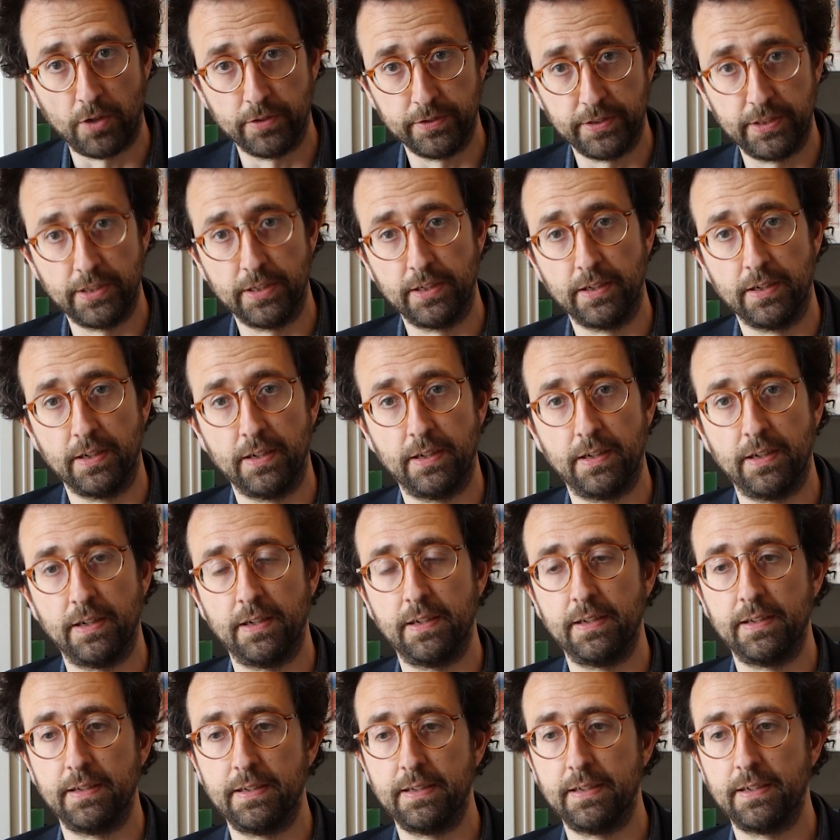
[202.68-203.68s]

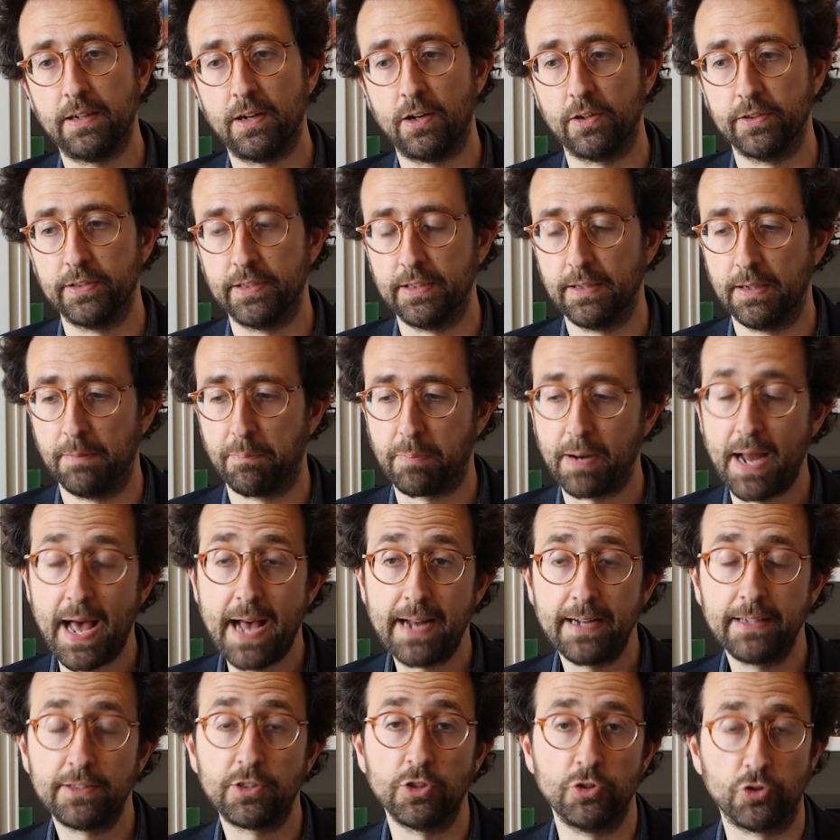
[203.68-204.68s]
the
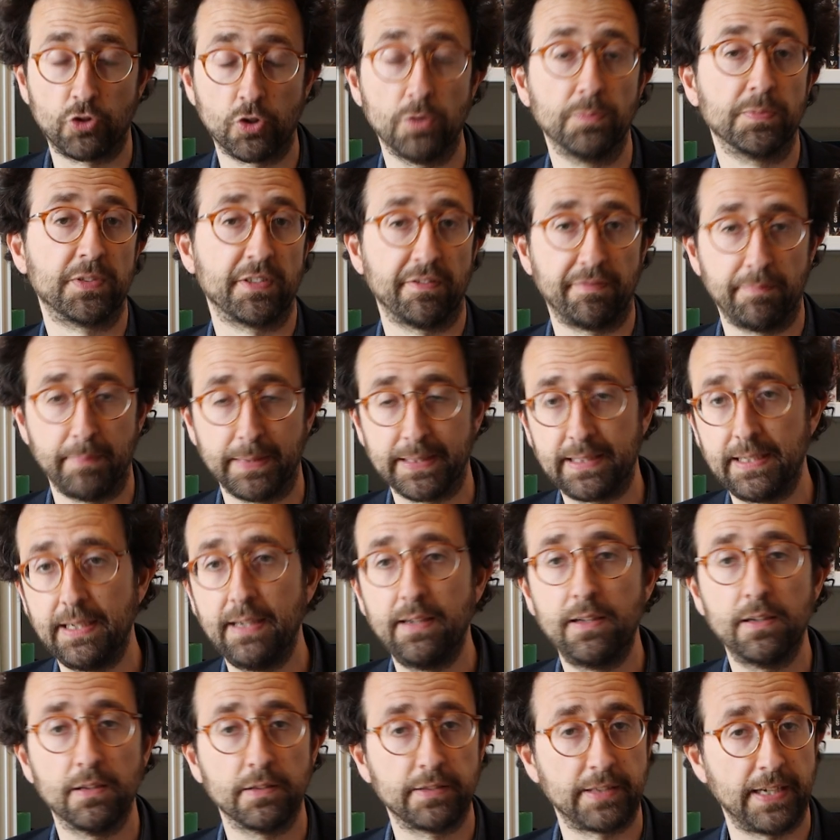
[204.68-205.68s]
planet in terms of
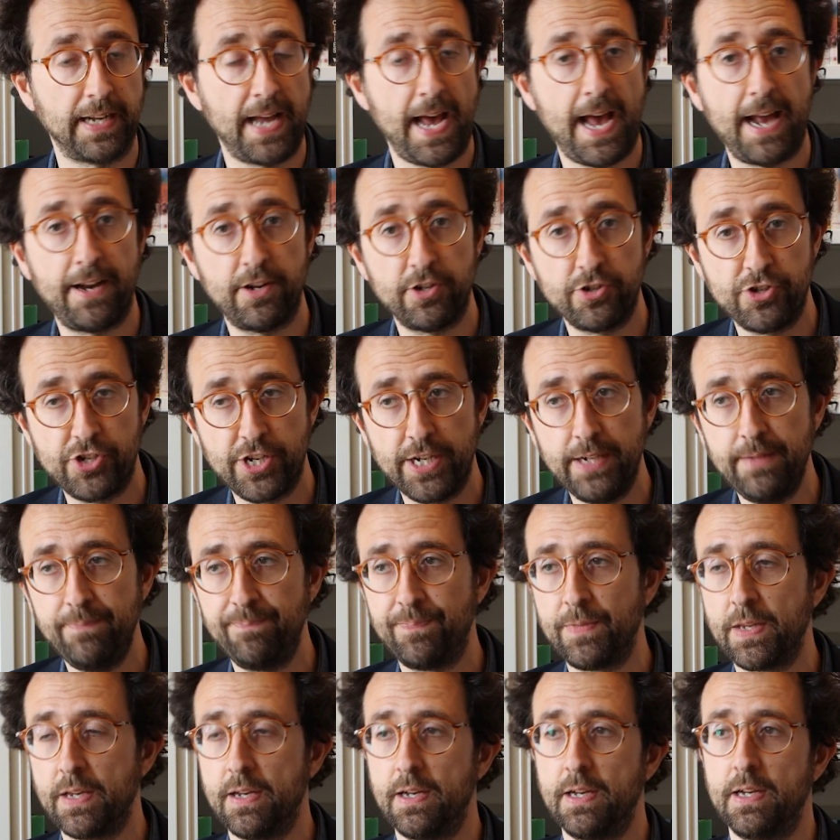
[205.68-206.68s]
materials and energy.
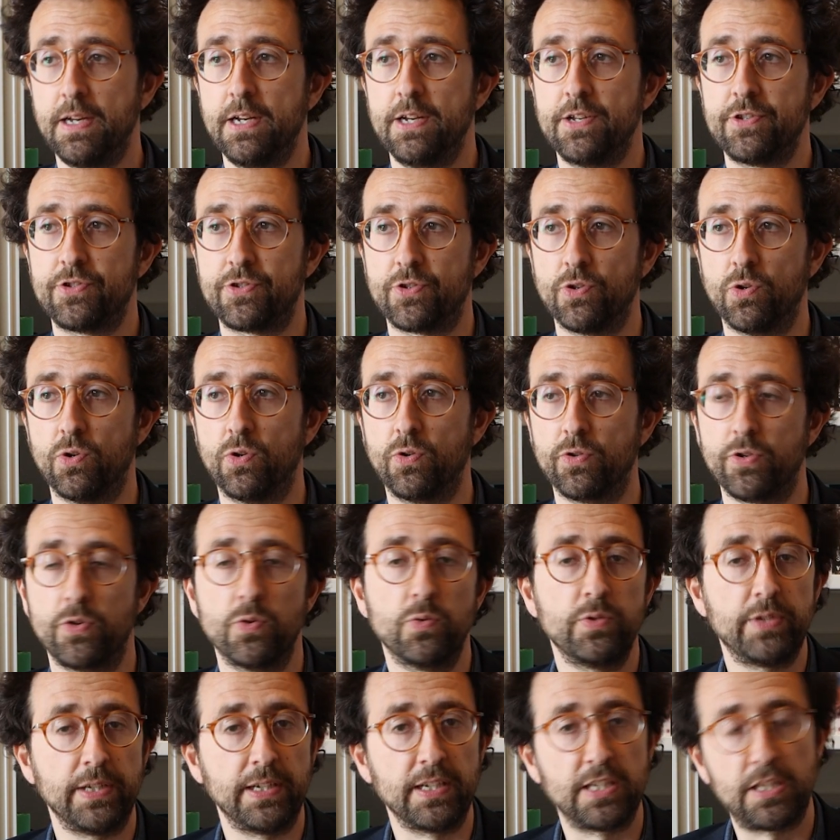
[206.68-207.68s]
So
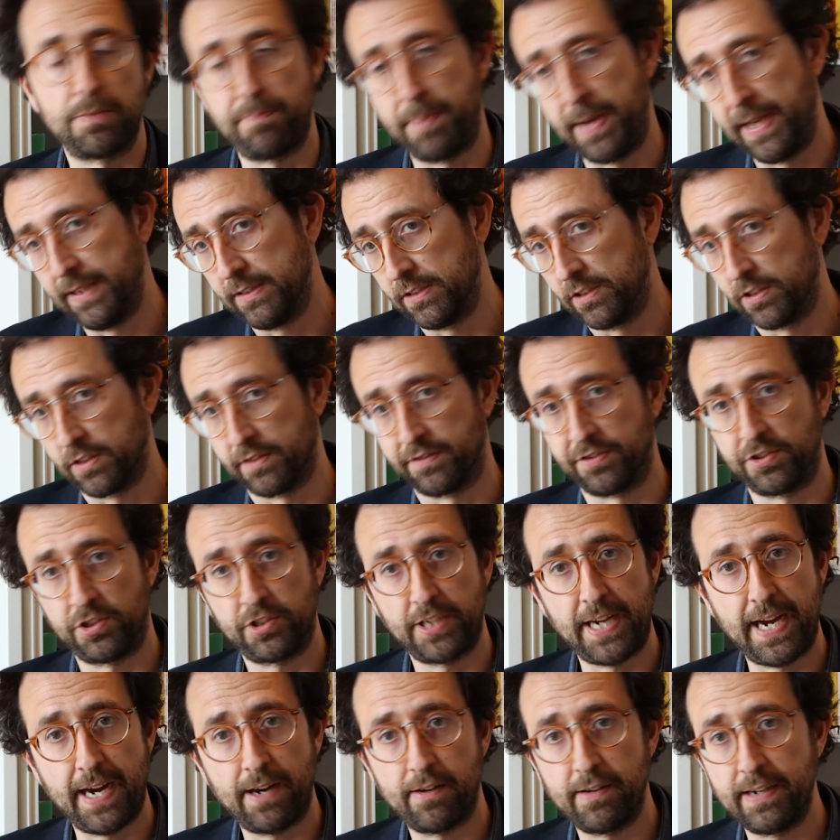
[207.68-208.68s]
using spaces of
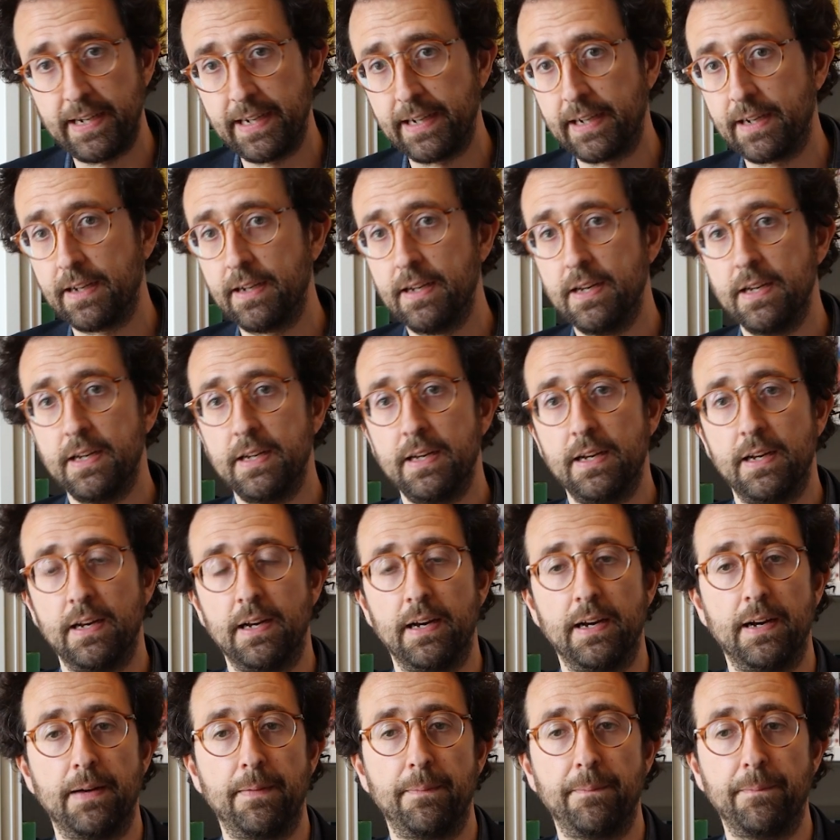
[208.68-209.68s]
sharing,
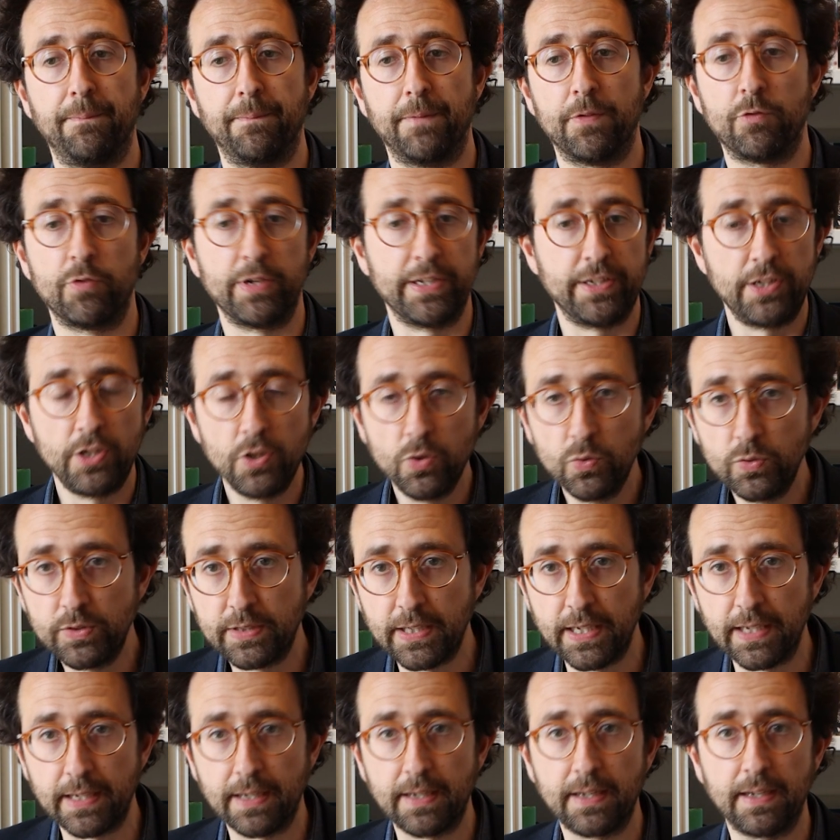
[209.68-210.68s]

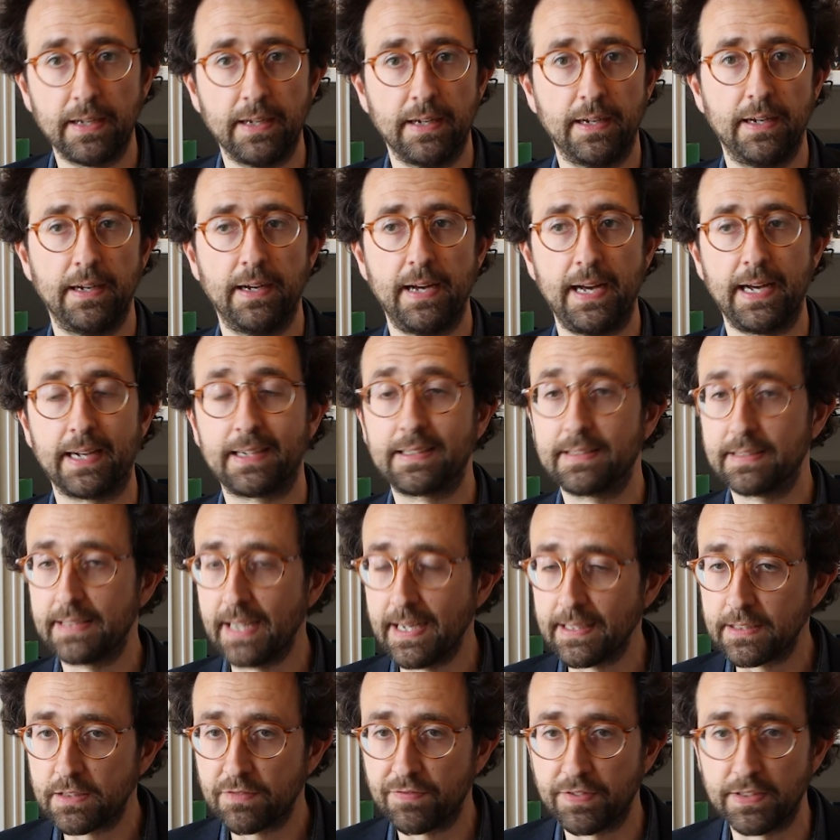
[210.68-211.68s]
reducing
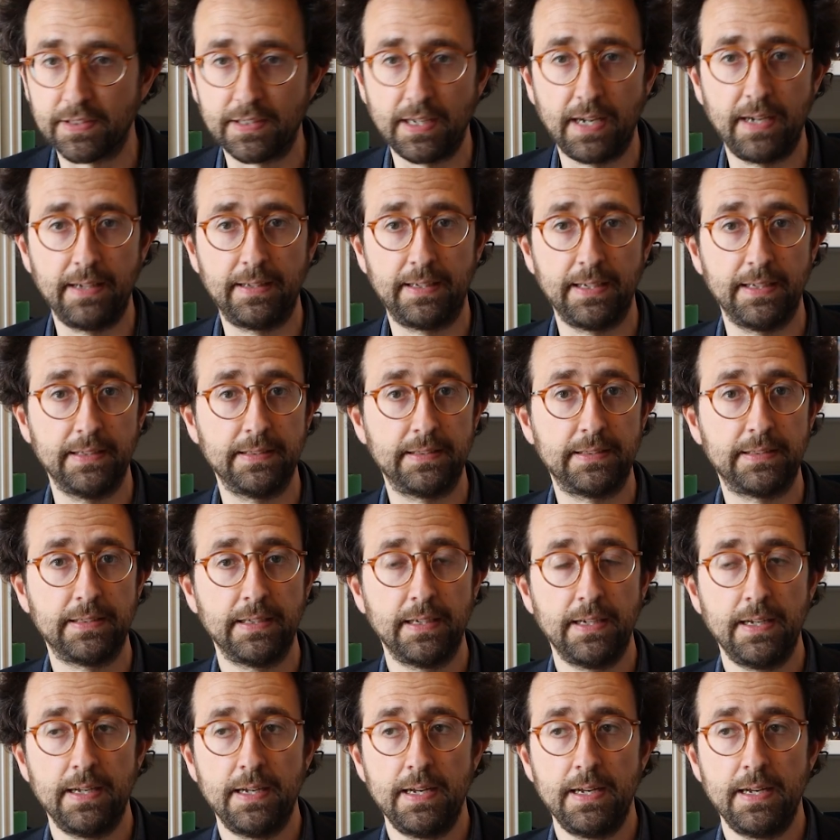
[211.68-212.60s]
excess facilities,